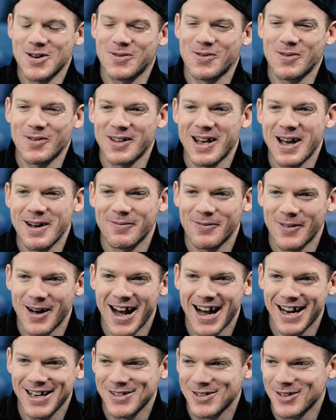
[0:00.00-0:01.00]
for that
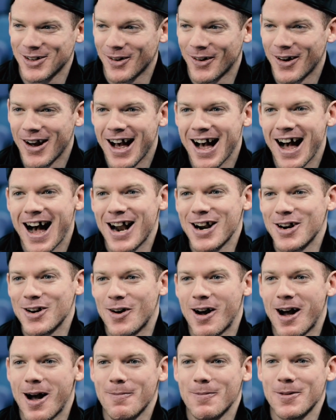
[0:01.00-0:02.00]
fact. So I don't
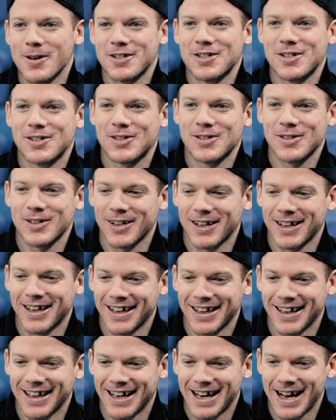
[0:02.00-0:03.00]
know how
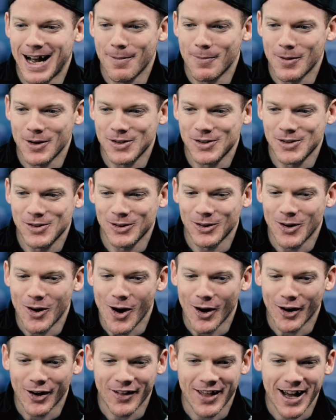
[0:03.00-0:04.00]
much
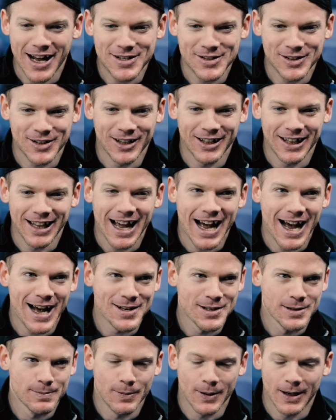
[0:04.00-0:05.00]
longer that's going to
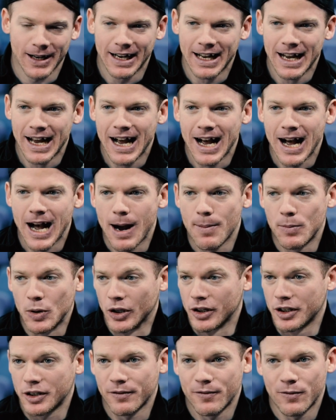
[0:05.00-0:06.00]
last, but I'm
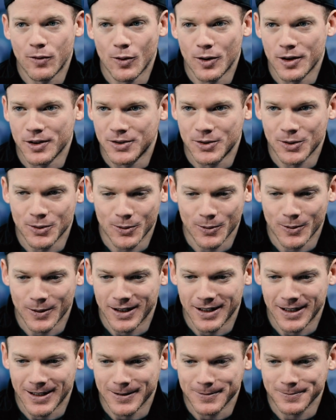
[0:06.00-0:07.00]
really looking forward
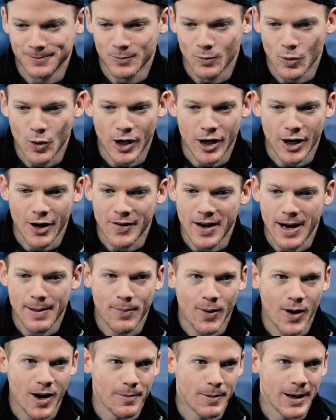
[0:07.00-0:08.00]
to working on that
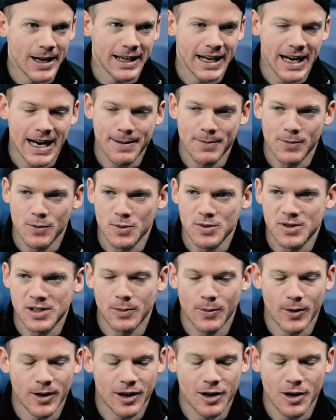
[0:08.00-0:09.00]
part of my game, and we'll
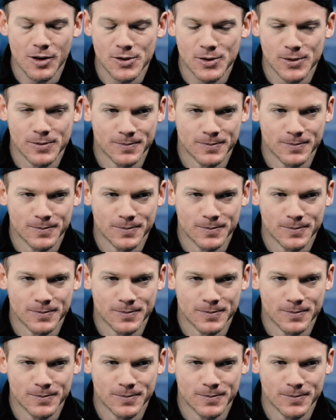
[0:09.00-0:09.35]
see where it goes.